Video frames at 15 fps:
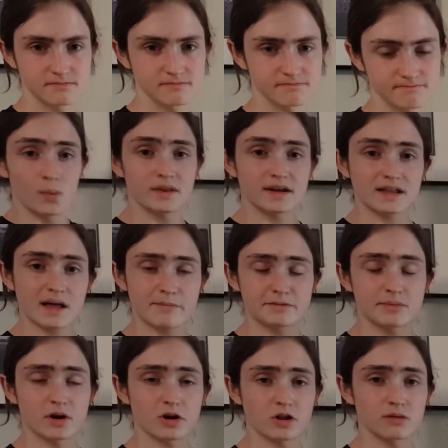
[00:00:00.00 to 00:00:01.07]
When the copper
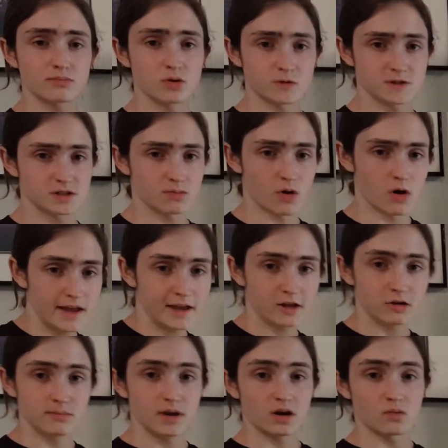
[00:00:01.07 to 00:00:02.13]
particle approaches the wall, it'll be
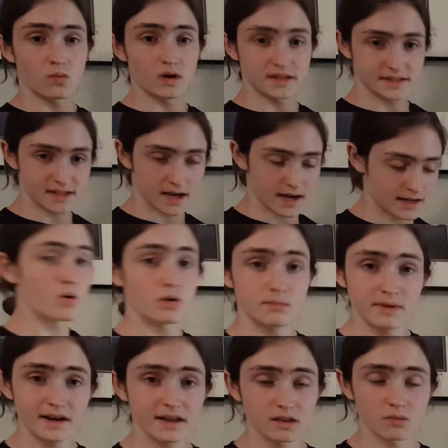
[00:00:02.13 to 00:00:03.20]
on one side. However, when
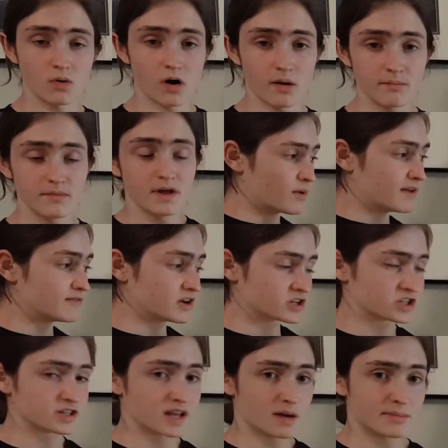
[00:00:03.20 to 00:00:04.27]
meeting the wall, the wave
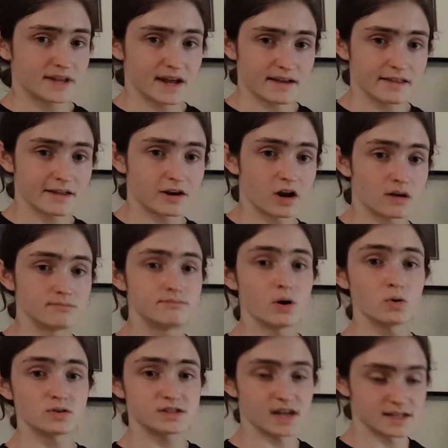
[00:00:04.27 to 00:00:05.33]
function can be calculated on
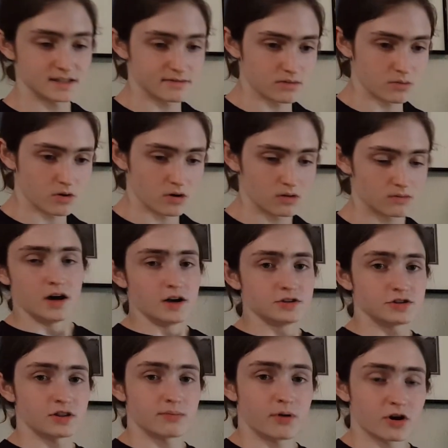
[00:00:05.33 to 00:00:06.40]
both sides of the wall,
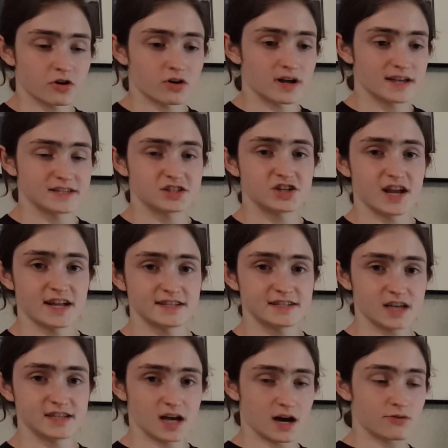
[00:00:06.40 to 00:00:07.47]
so it has a chance of
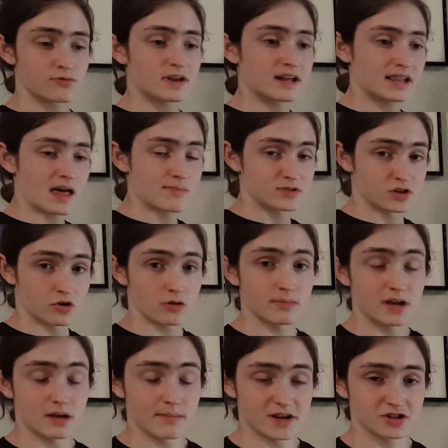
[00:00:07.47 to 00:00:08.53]
recollapsing or being measured on
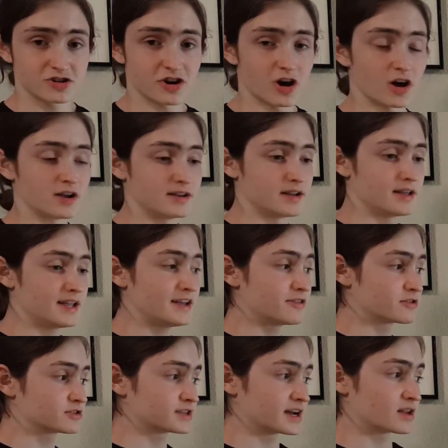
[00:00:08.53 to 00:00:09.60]
either side.
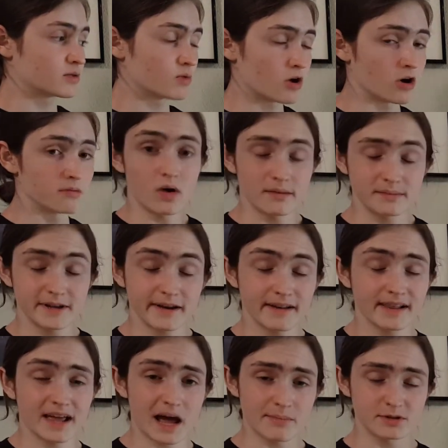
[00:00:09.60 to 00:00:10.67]
Quantum tunneling happens when
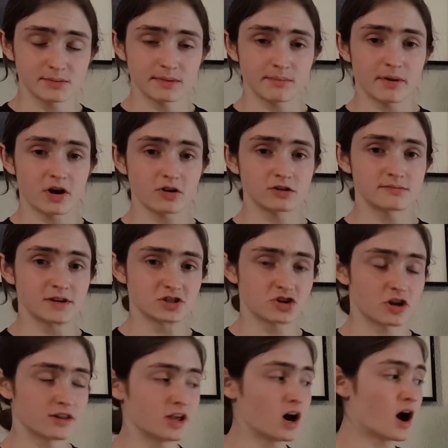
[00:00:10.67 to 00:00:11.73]
the particle is measured on the
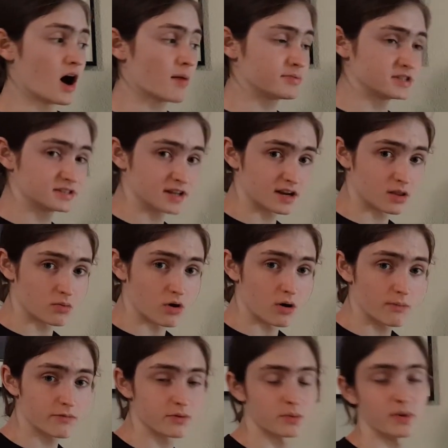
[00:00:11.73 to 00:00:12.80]
opposite side of the wall from the one
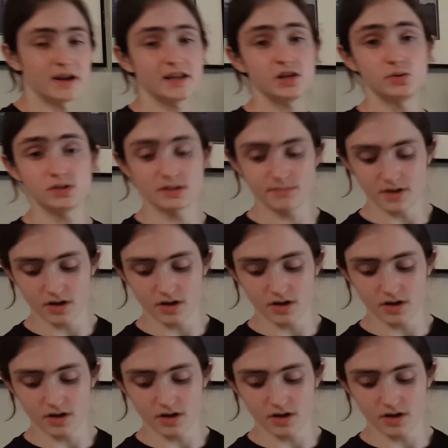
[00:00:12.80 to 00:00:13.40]
it used to be on.